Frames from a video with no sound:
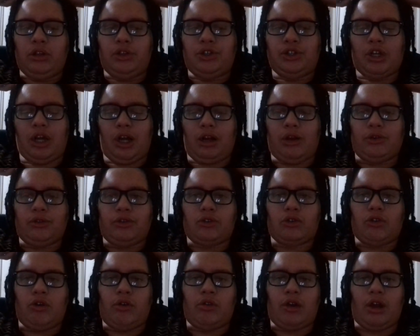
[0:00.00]
Charles
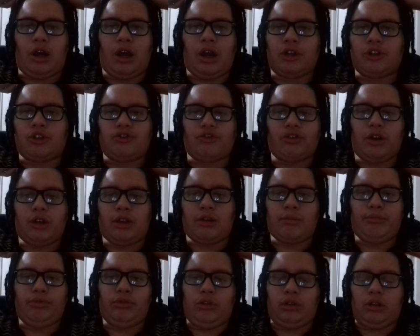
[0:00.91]
scoring a hat
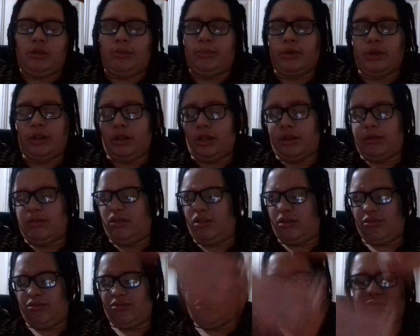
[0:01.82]
trick. Bloody brilliant
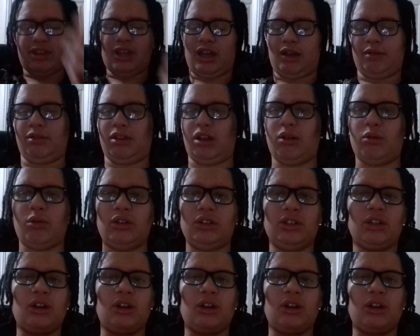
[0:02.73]
game that way.